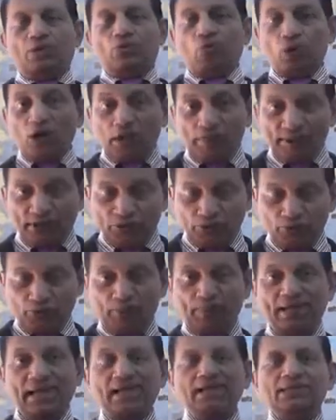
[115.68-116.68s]

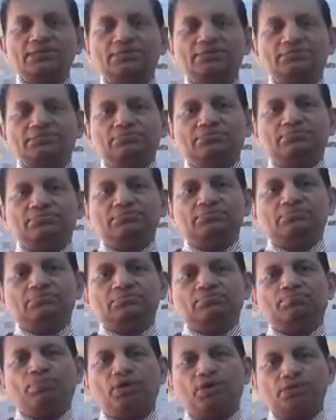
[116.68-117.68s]
collaborative planning,
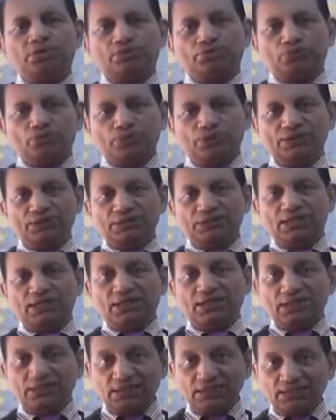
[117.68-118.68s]
part 2 is
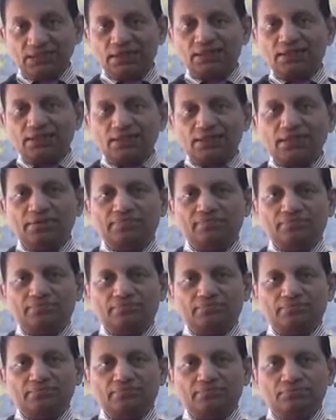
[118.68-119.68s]
the written
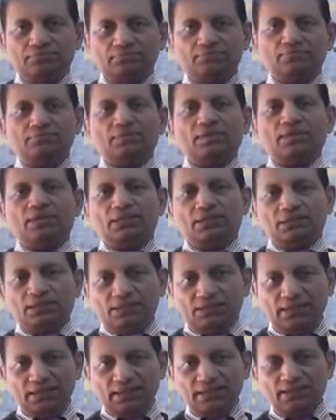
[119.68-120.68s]
curriculum,
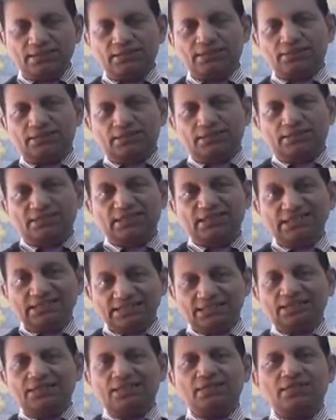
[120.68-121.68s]
3 is the
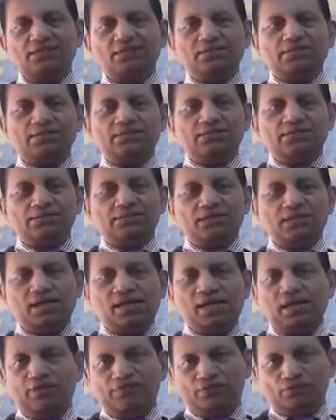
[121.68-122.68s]
teaching and learning, and